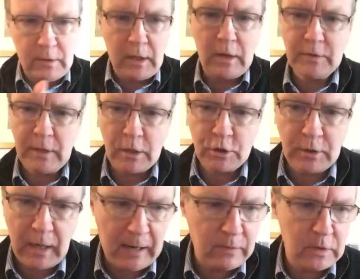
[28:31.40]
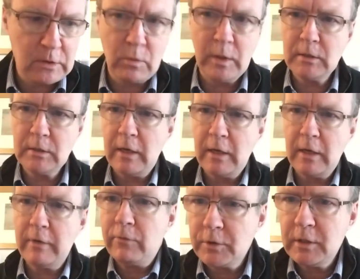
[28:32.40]
the negotiation and this week,
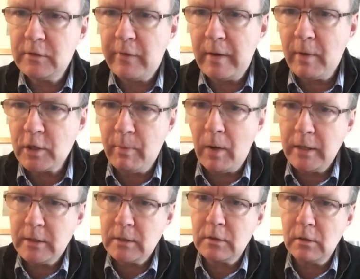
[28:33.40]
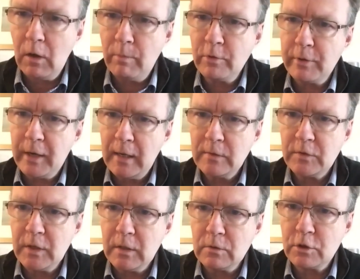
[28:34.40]
David Frost is very much minded to lob
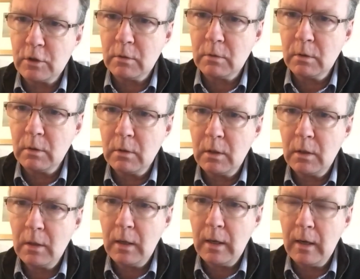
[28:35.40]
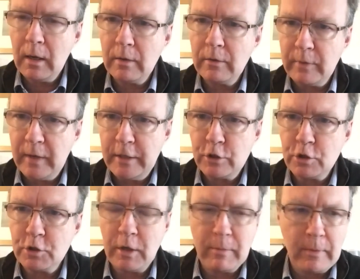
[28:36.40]
grenades into uh, the
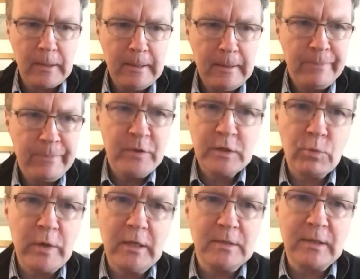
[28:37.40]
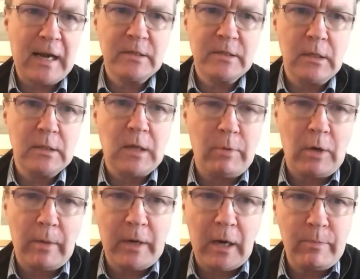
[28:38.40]
relationship. This week is a classic example.
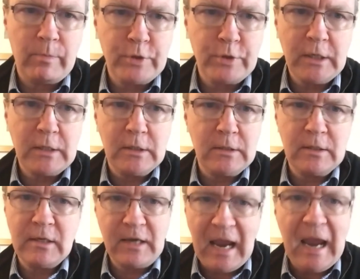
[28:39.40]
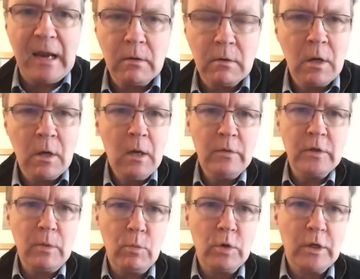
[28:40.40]
I mean, I predicted it again that
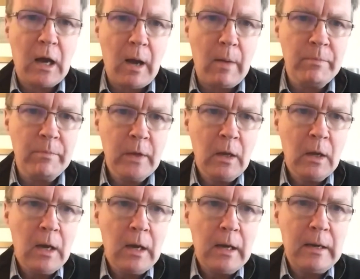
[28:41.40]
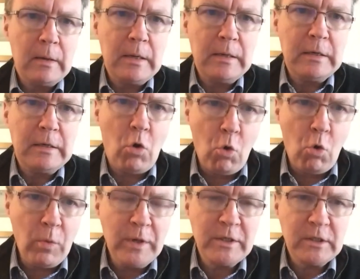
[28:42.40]
it would come it, it
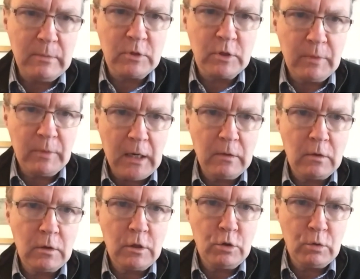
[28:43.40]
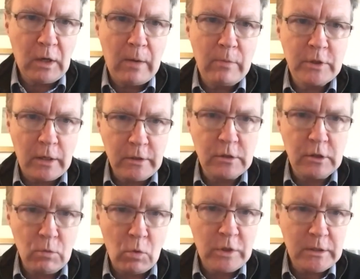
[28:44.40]
always seemed to me that the UK was going to
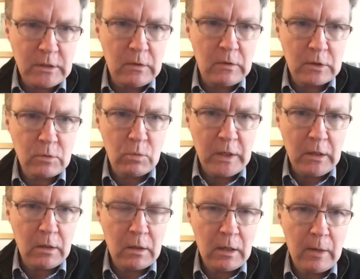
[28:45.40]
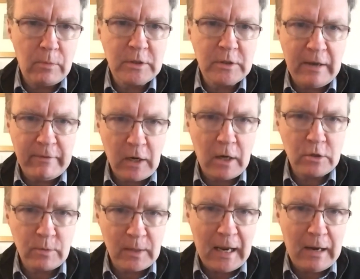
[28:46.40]
do what it did this week. It was never going
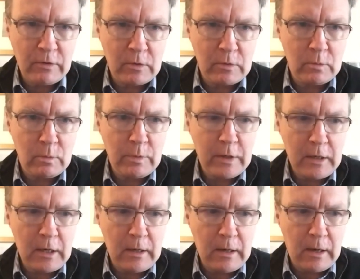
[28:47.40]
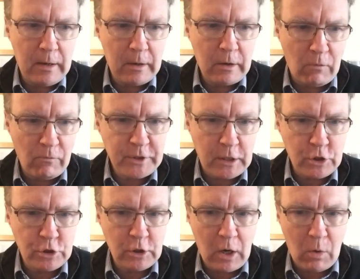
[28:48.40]
to allow the, the uh,
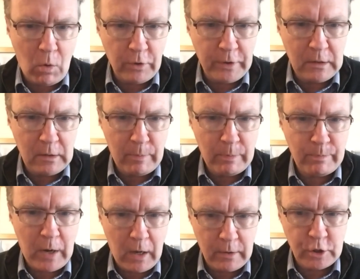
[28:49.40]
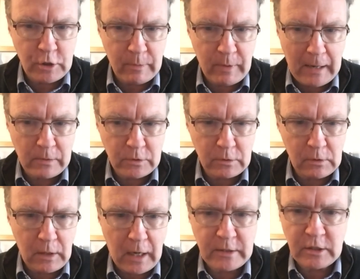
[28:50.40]
conversation to go on in the Partnership
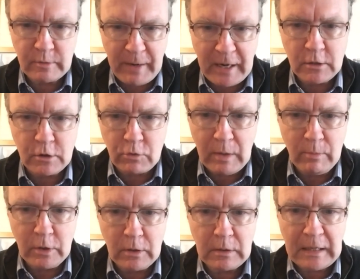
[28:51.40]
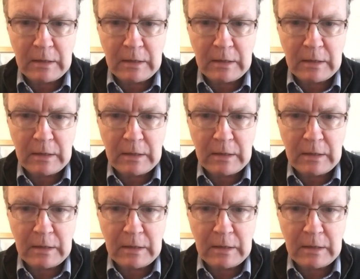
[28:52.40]
Council. I suspect agreement